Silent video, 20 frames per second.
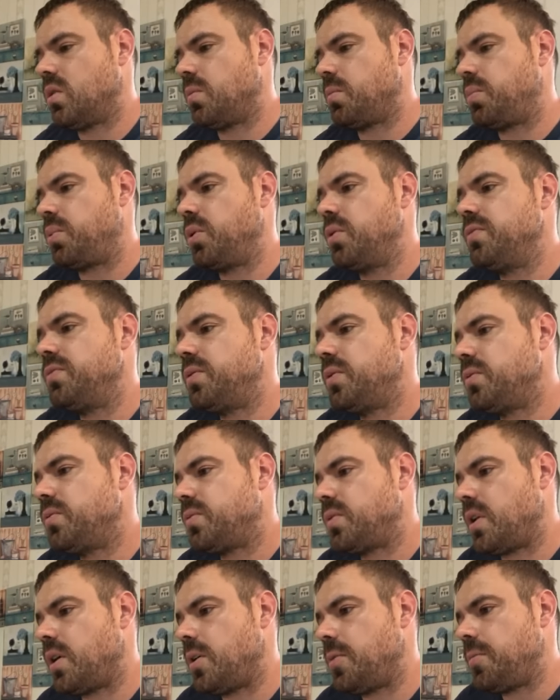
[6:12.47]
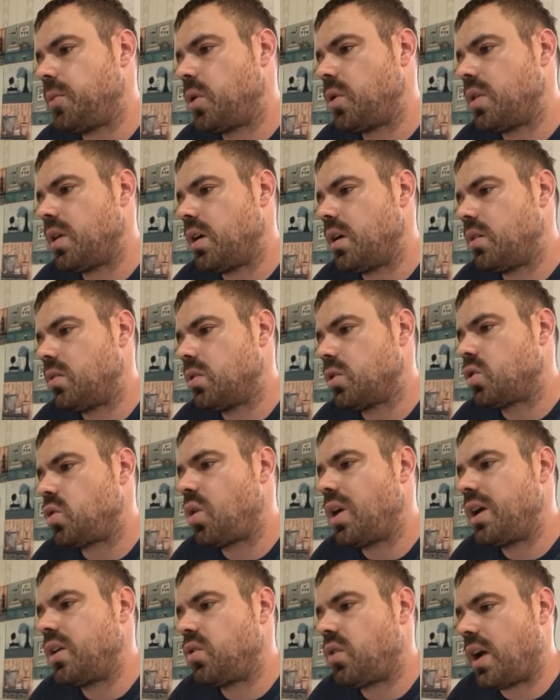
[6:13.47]
proof of the
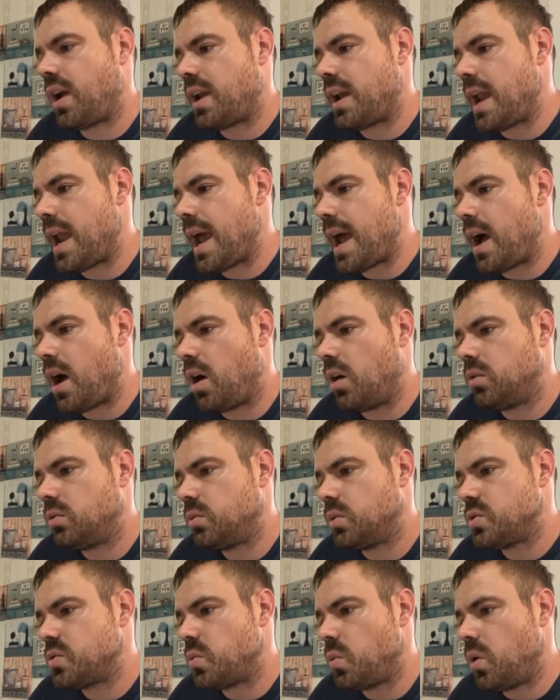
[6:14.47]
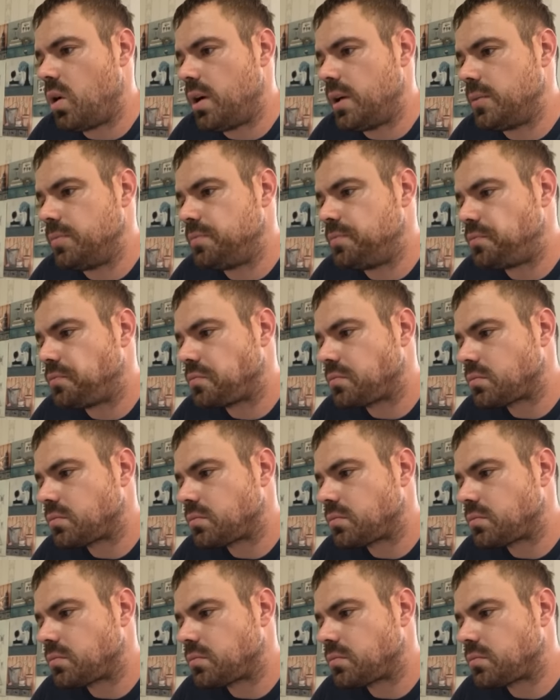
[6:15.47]
Craig Grant now was one